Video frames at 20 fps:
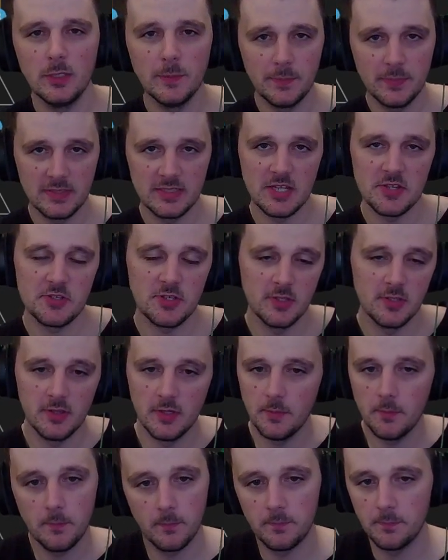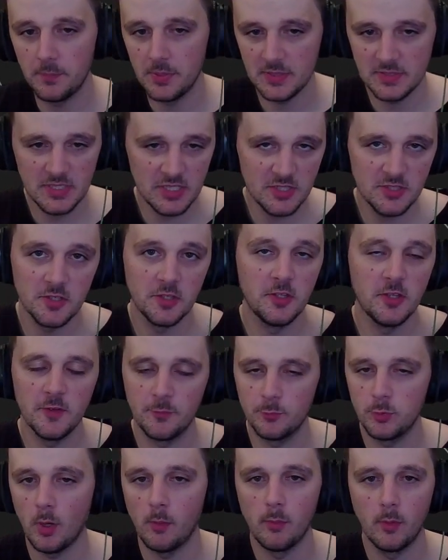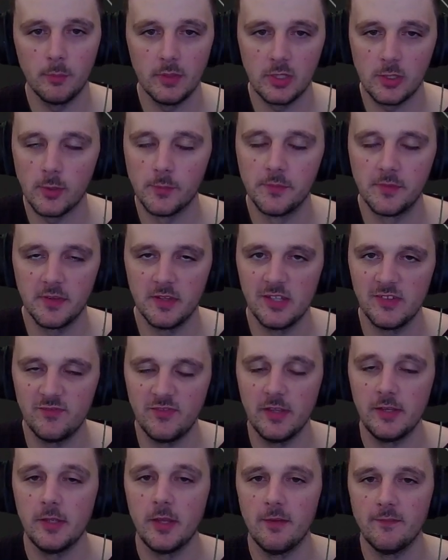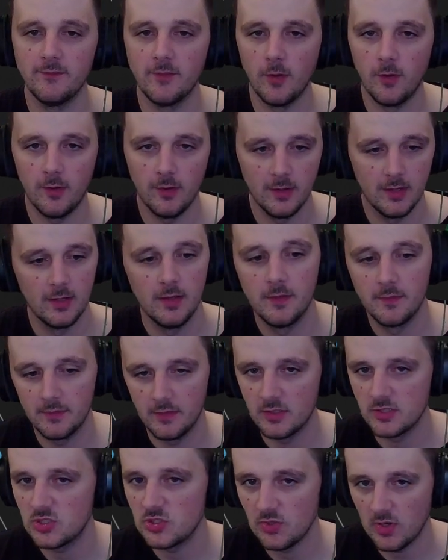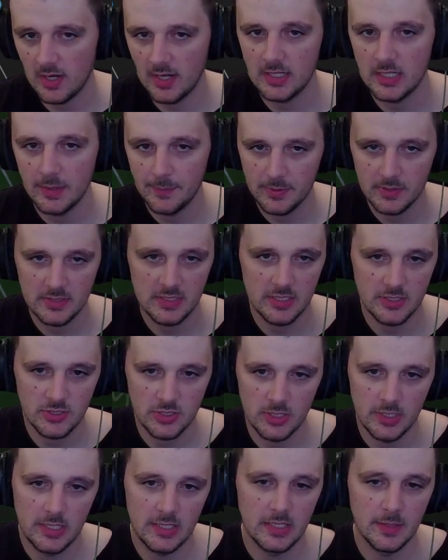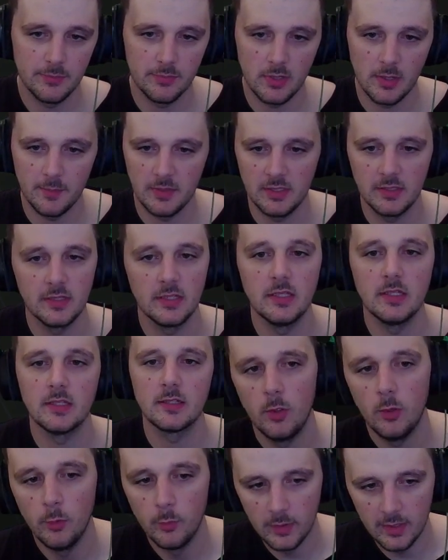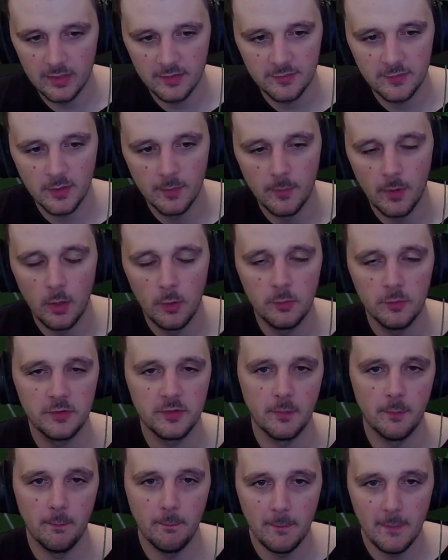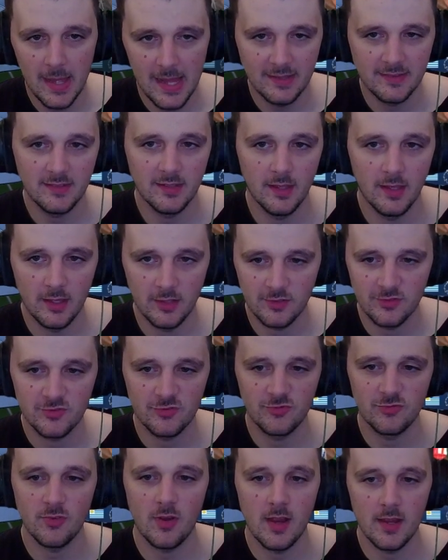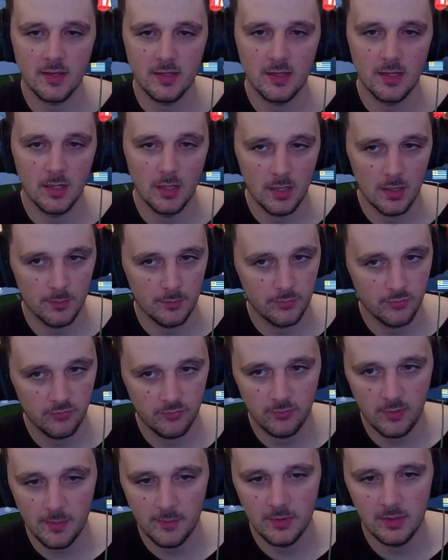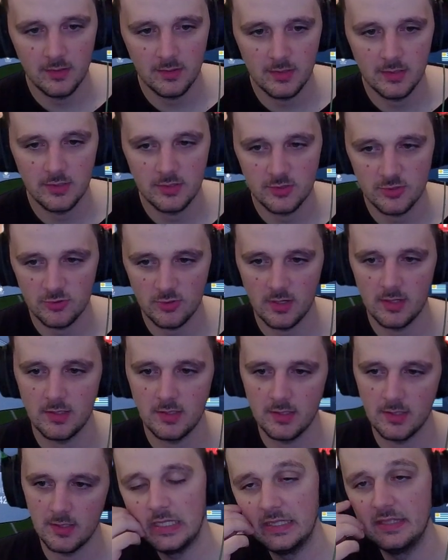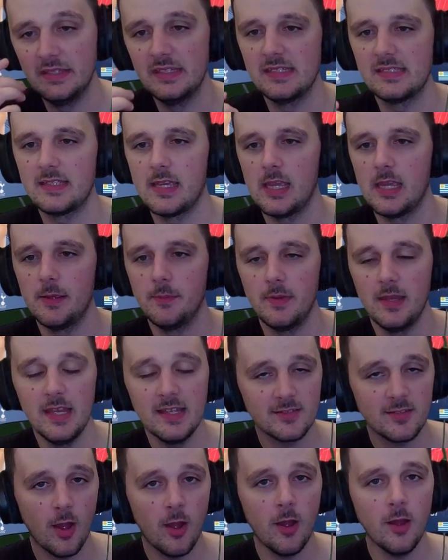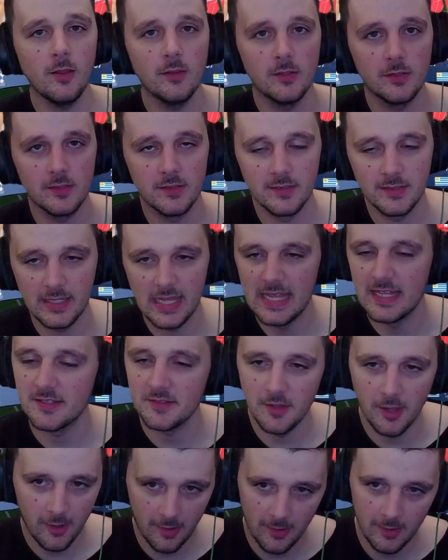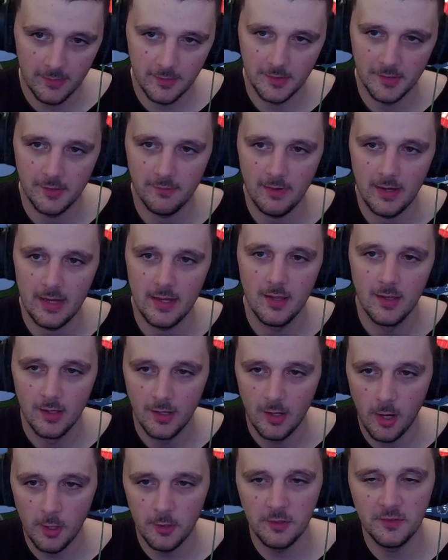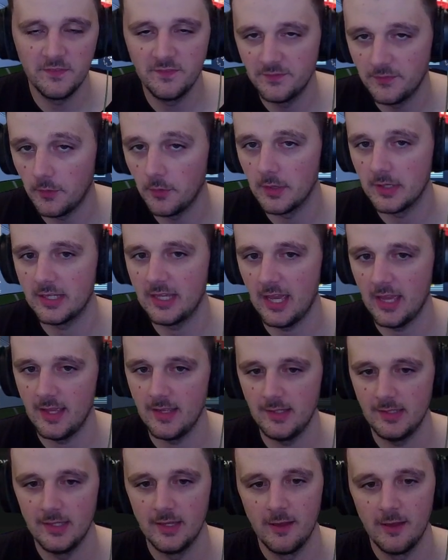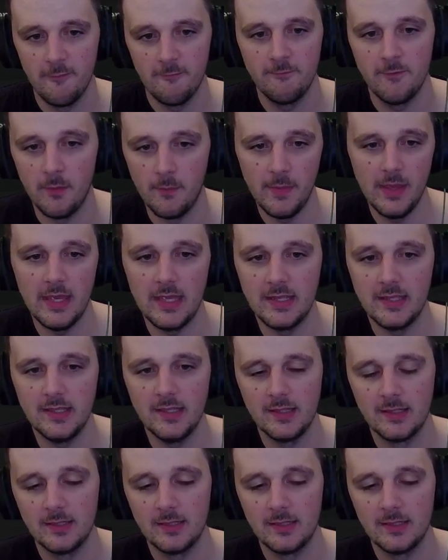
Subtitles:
position, the position you've probably come to this video for, the striker position in the Premier League. Who is the most meta striker, Premier League striker in this game? It's Haaland. It's not Haaland, right? Haaland's 40k. For me,